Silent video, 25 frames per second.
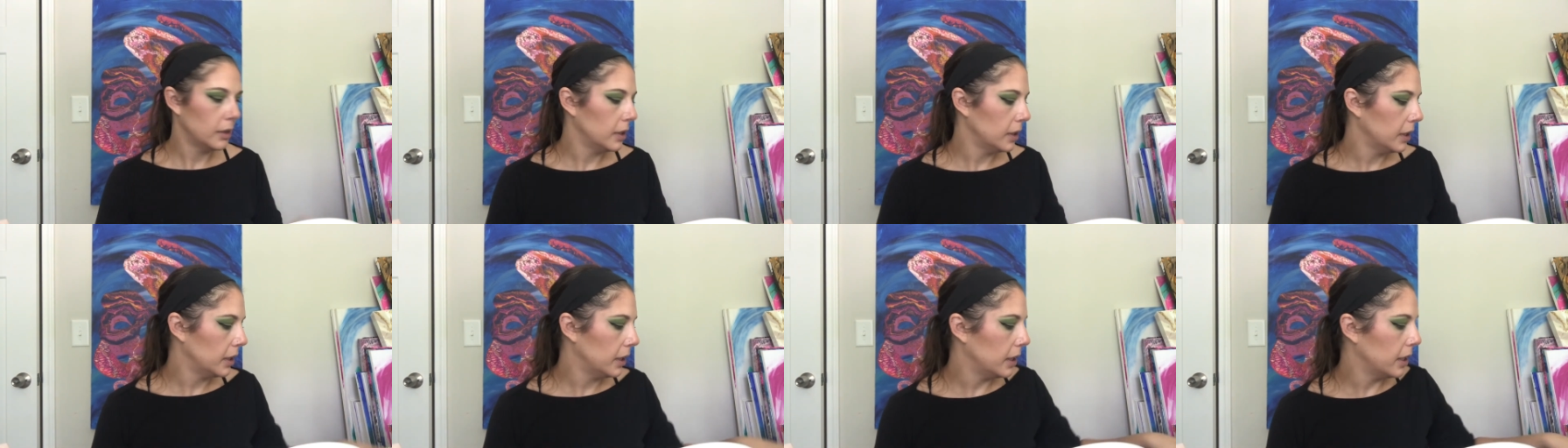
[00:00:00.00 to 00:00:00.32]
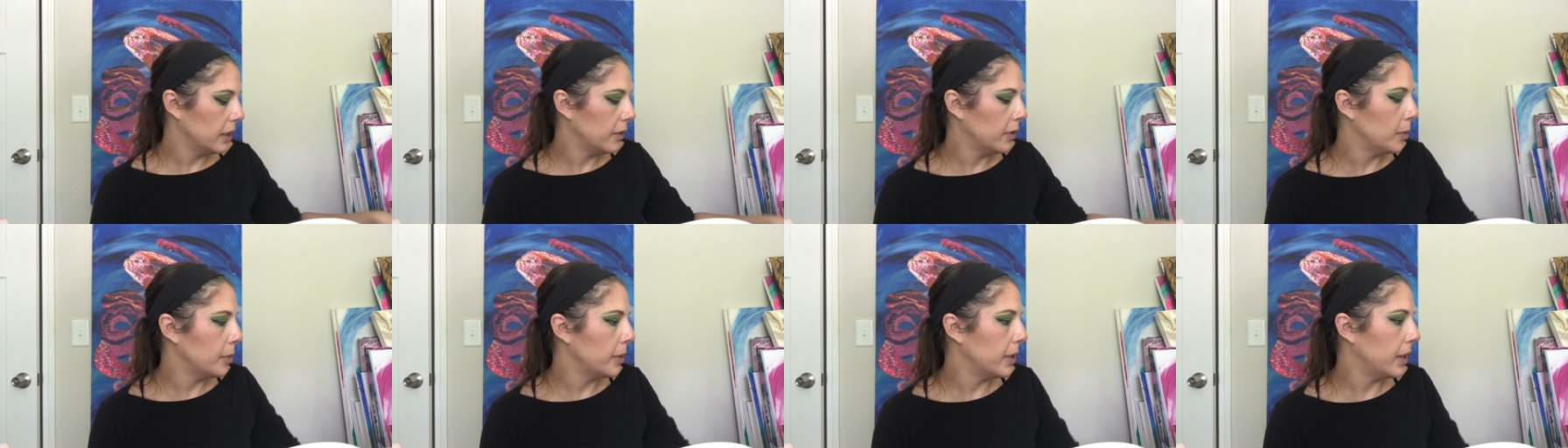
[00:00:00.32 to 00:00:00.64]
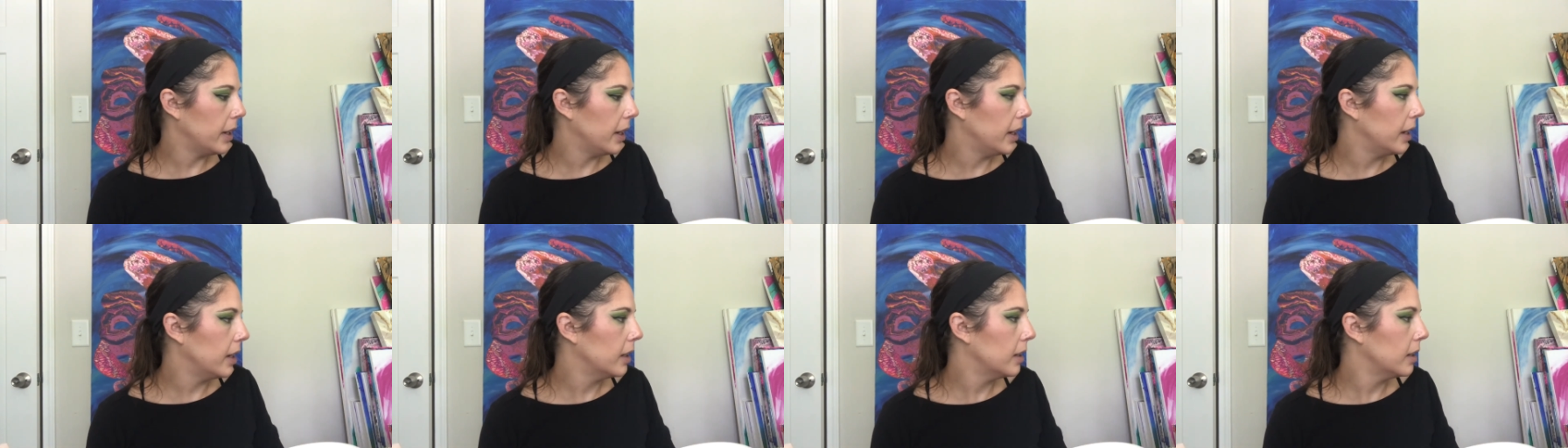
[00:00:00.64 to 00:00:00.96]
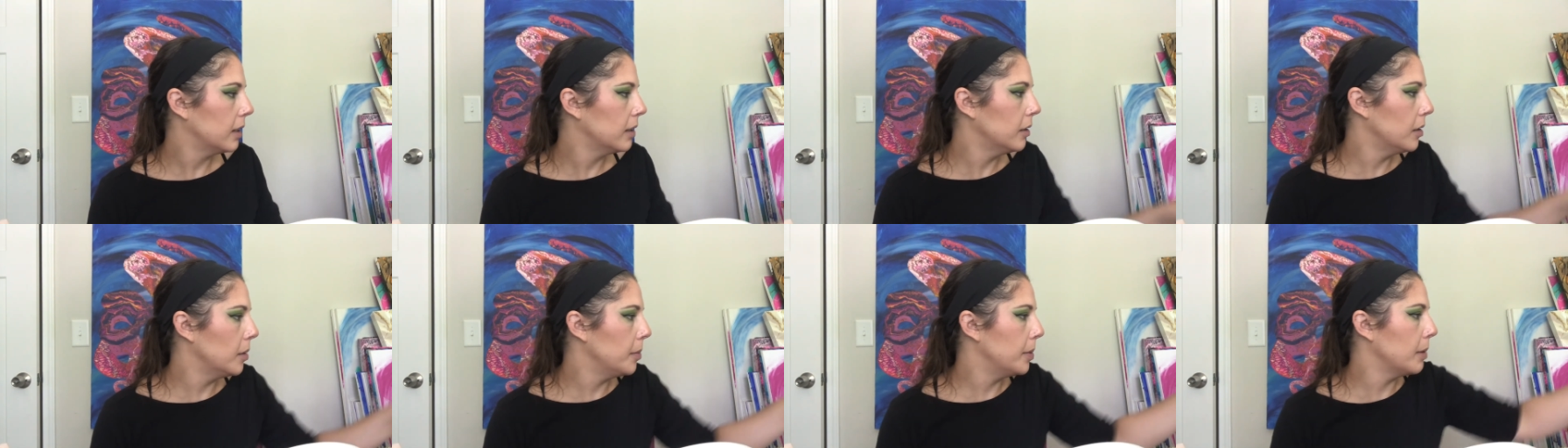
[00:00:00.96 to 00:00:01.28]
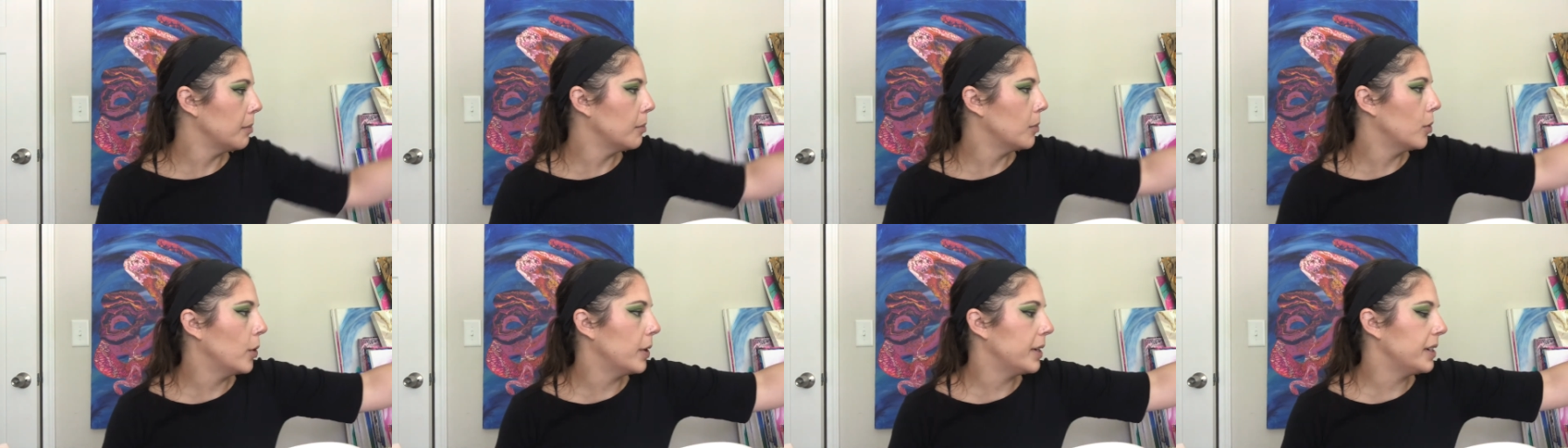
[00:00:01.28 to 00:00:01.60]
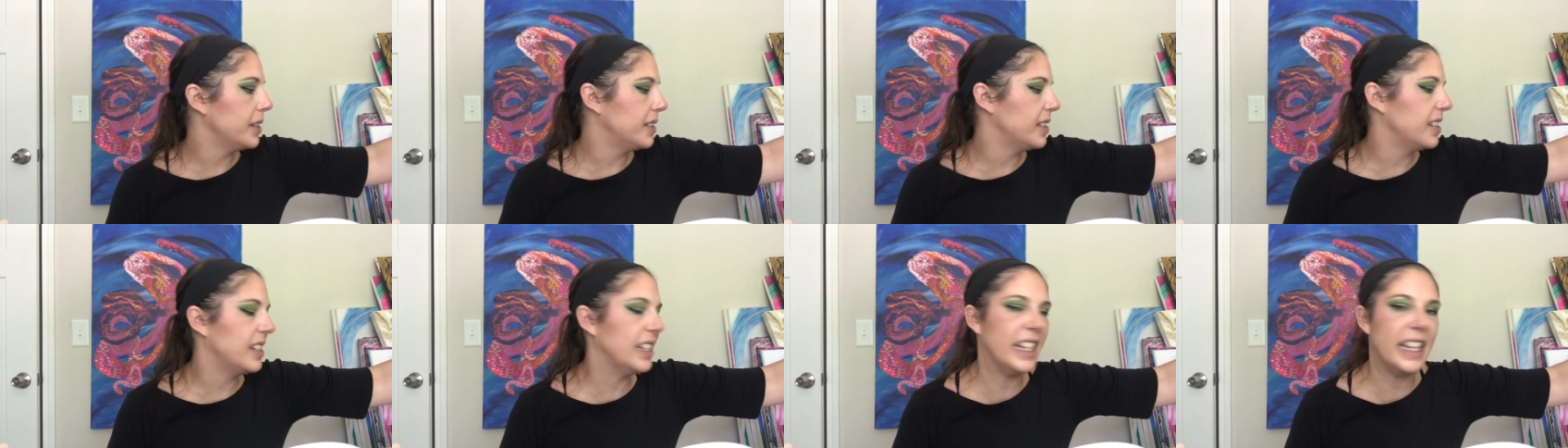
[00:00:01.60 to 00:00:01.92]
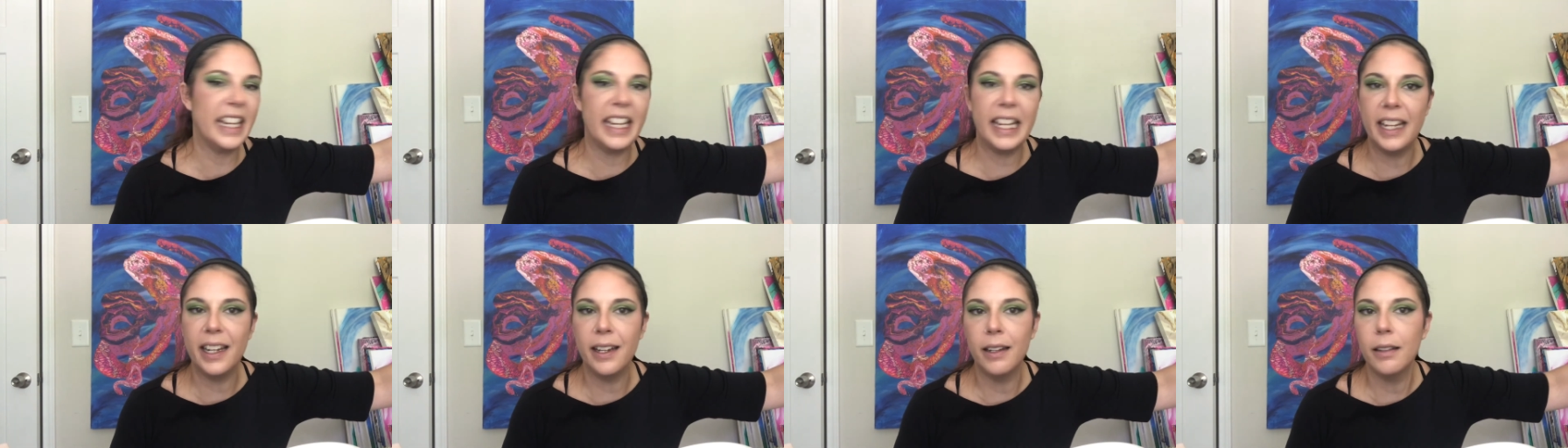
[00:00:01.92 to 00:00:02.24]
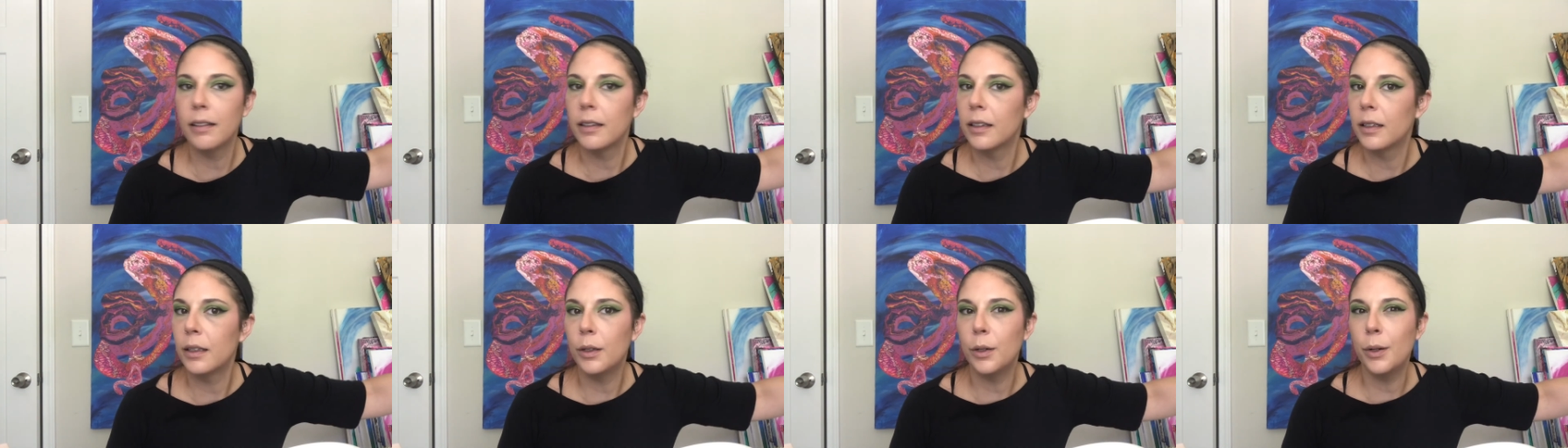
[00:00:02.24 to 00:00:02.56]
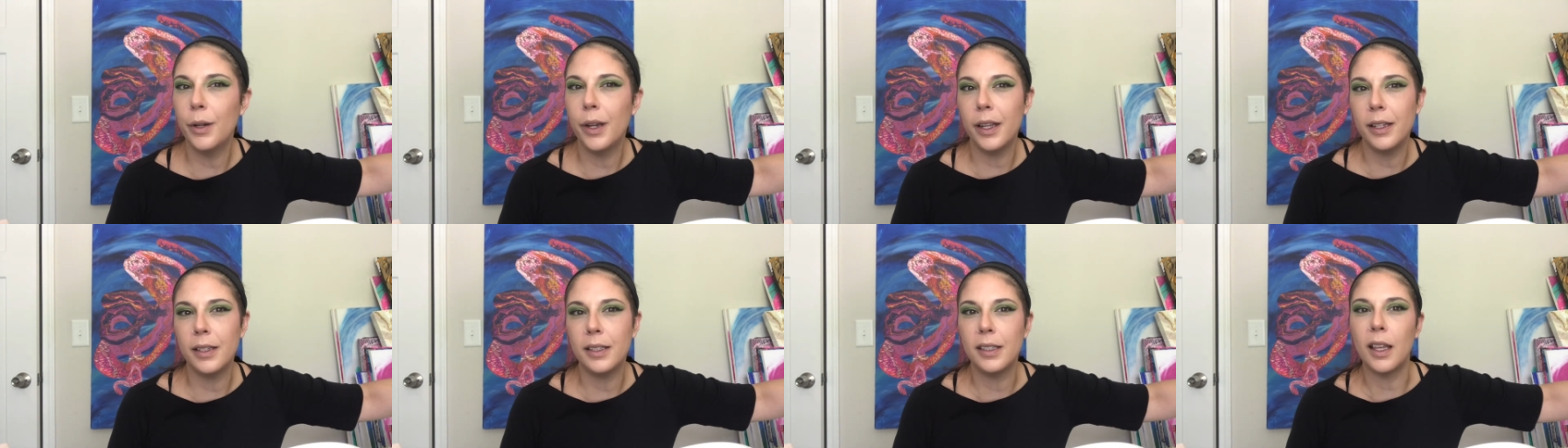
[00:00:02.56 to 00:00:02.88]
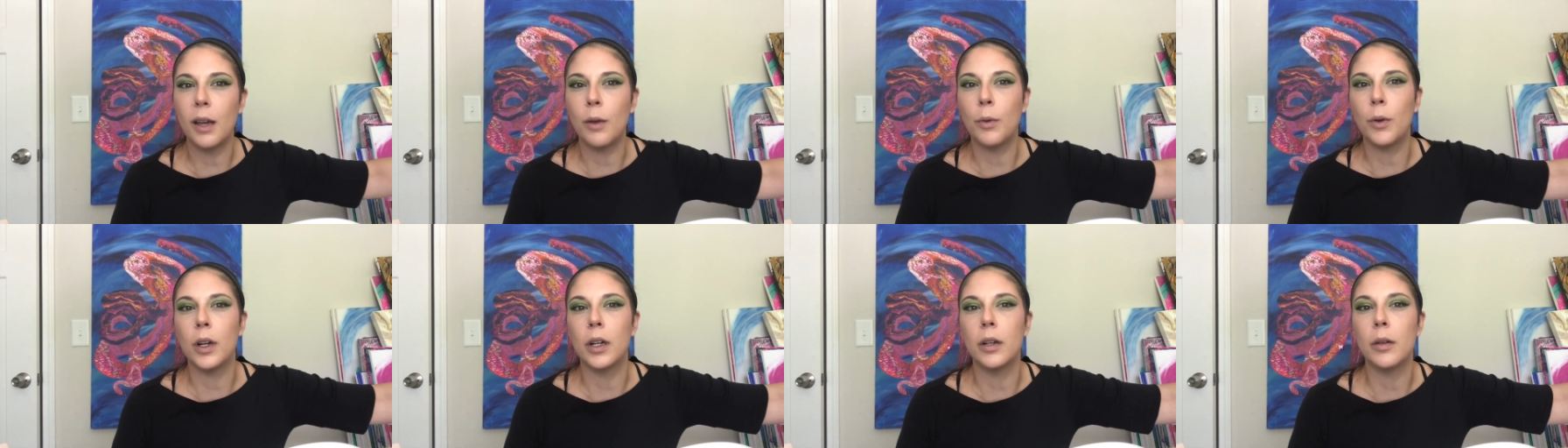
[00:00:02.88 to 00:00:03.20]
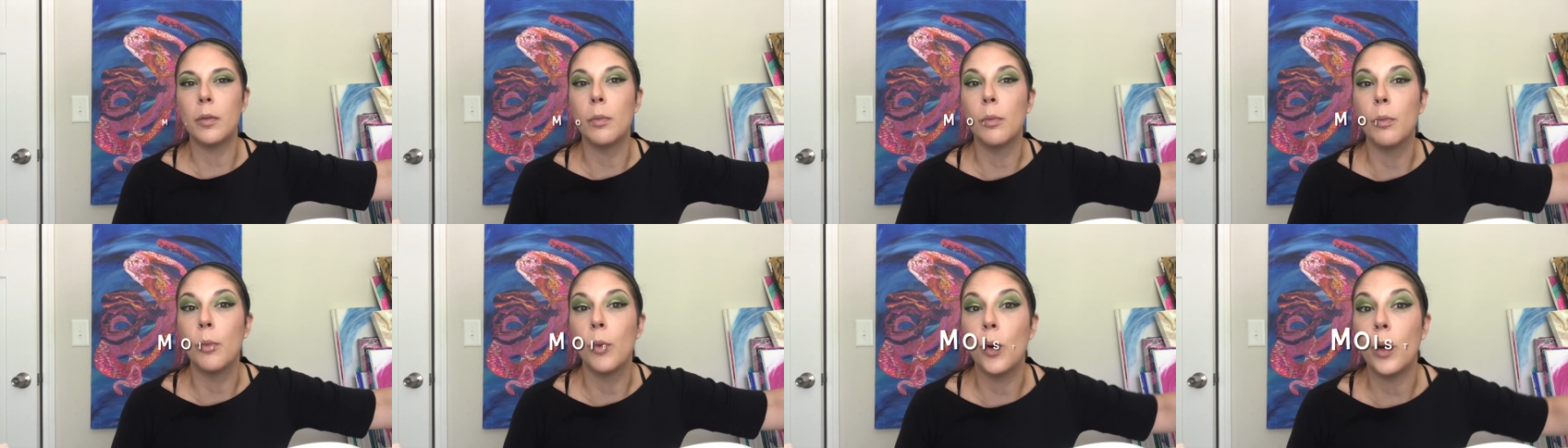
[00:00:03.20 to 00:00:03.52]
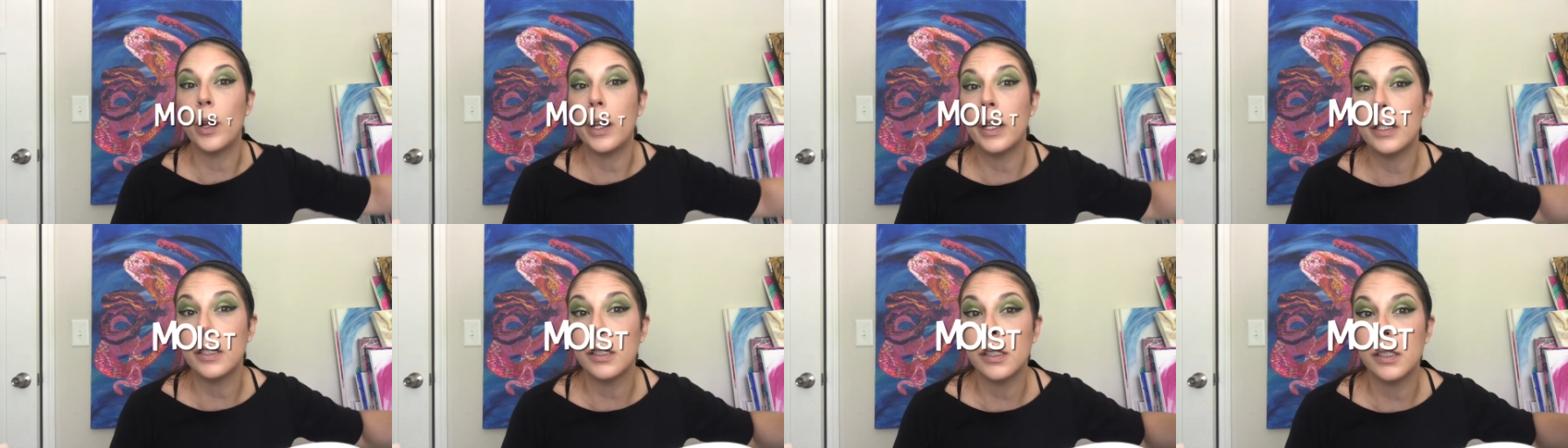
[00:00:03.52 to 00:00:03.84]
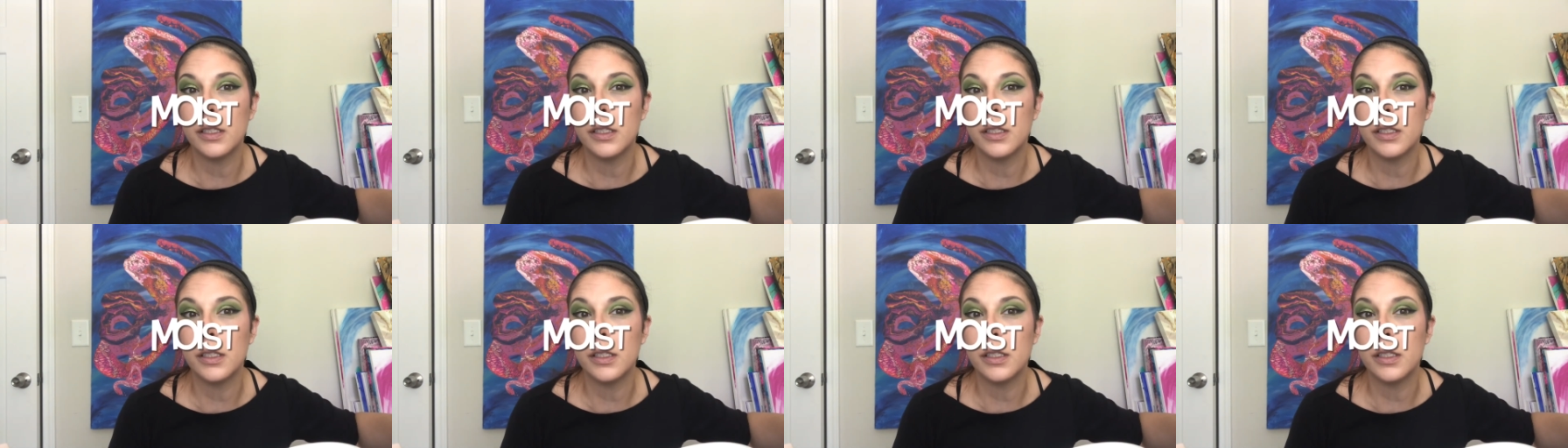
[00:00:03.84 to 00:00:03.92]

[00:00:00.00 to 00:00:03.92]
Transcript: get everybody a little bit moist again. Who hates that word, moist?